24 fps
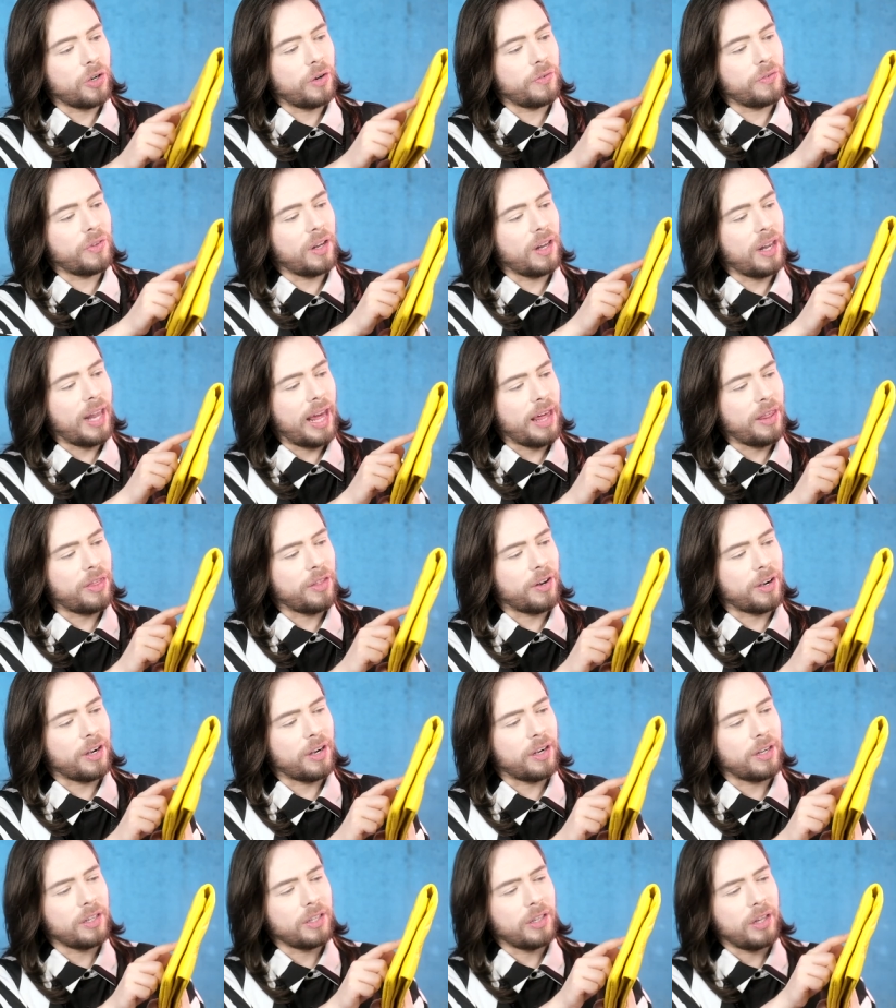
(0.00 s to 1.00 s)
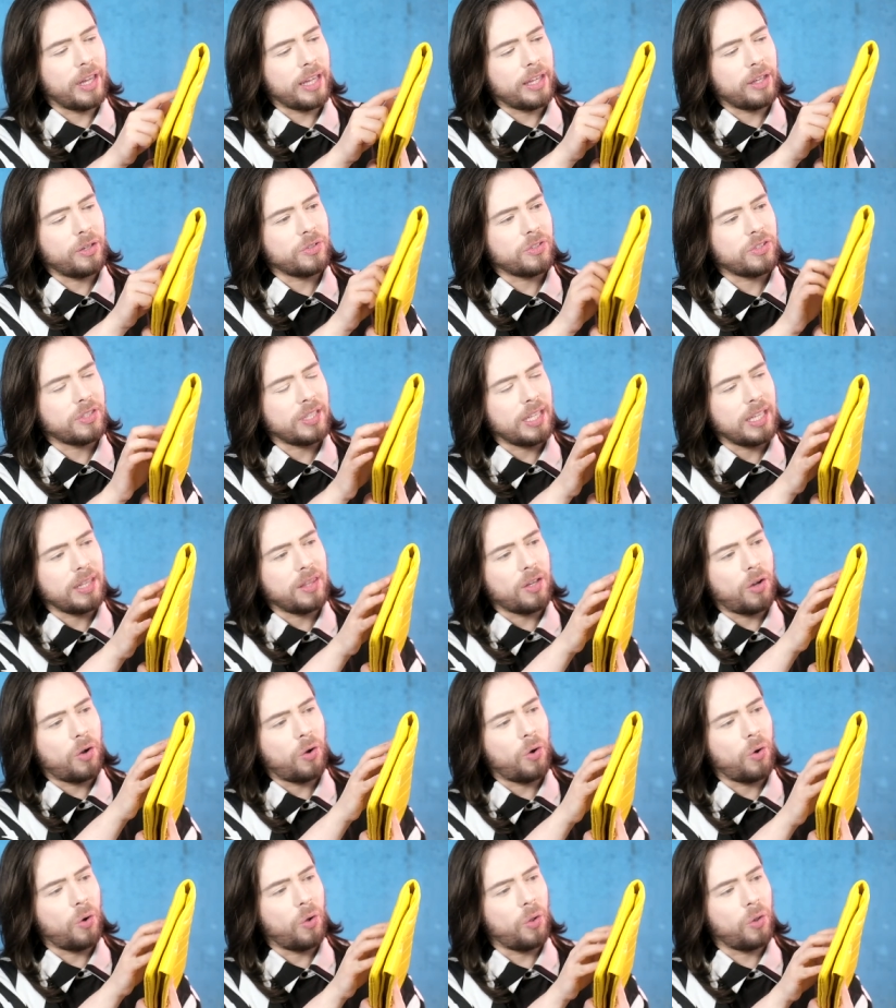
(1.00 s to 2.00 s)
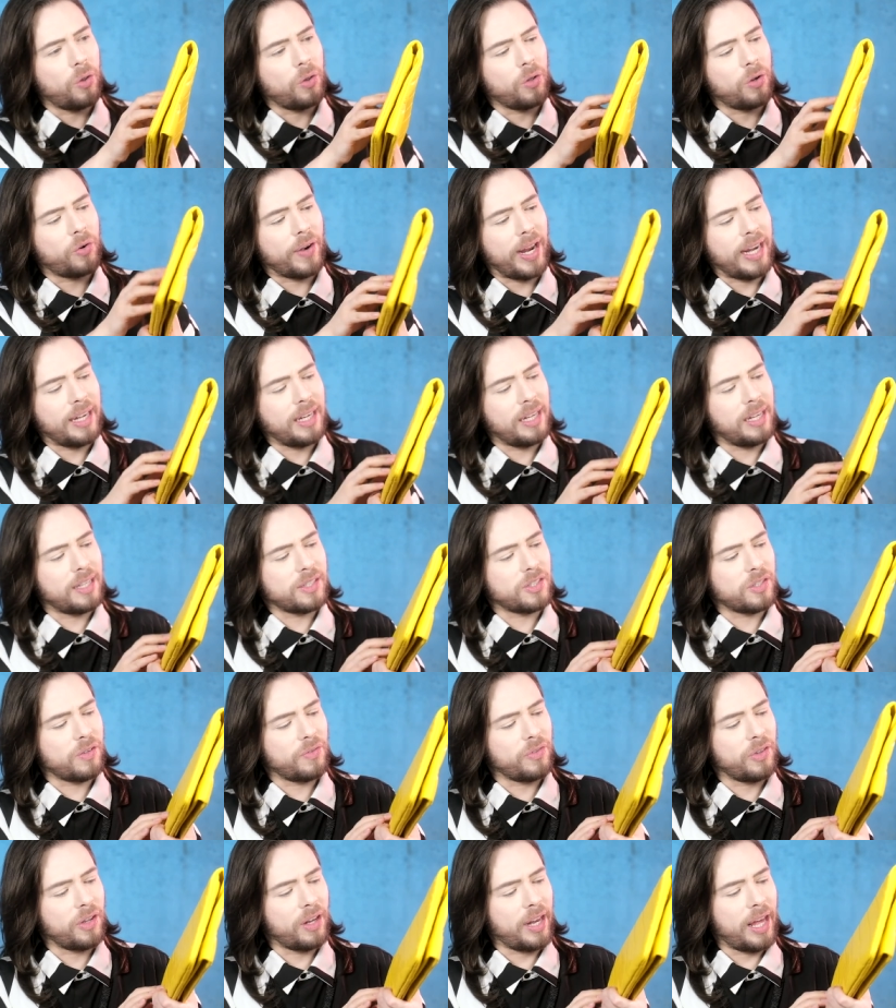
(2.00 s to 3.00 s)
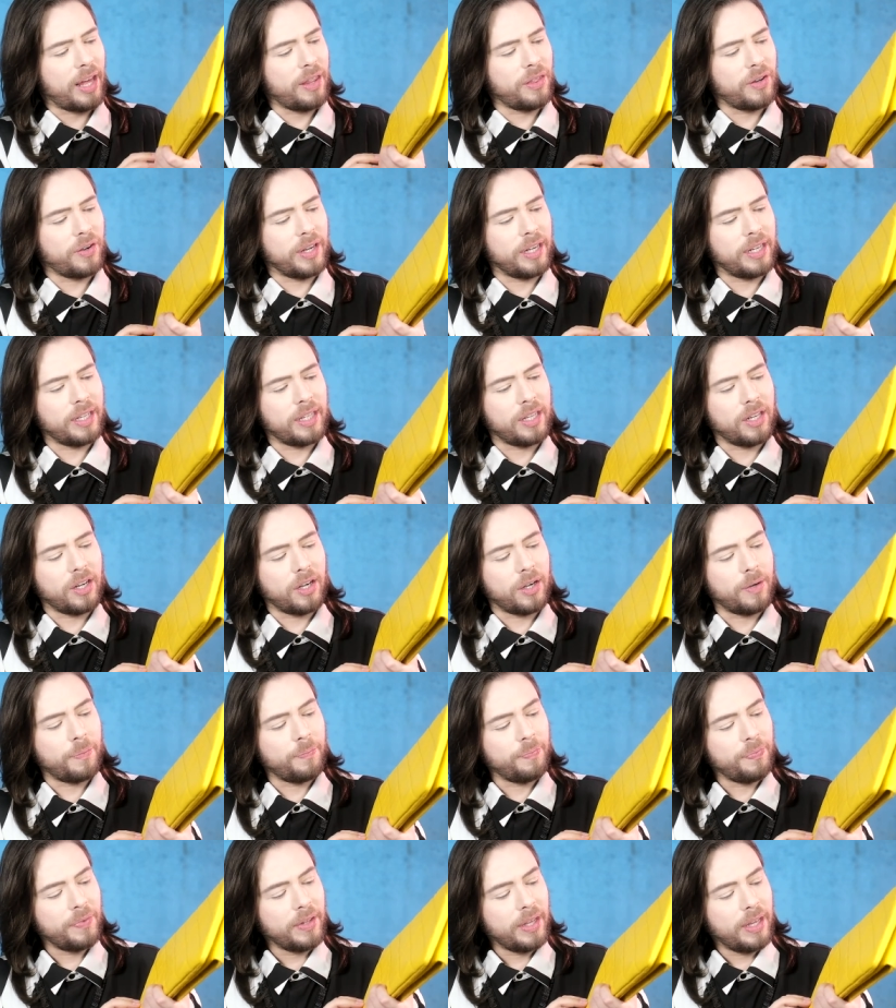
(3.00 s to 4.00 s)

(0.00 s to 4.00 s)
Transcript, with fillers: of the leather, like you see the whole graininess of the leather in here.